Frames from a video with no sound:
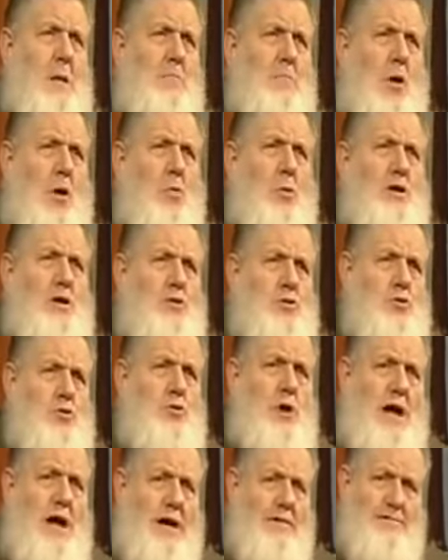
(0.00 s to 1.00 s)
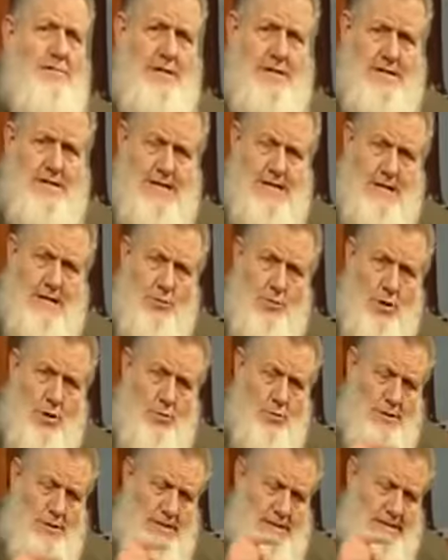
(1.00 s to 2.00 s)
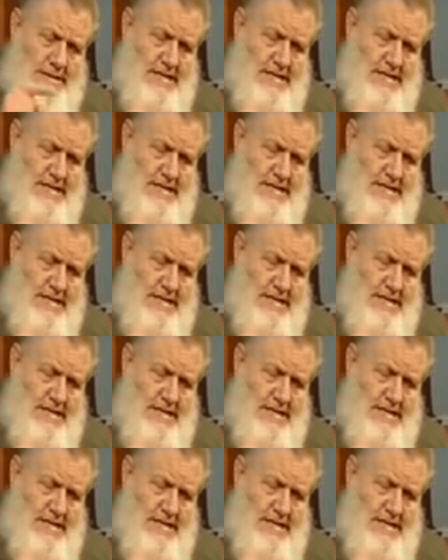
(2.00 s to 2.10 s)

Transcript: But we do have the thing where we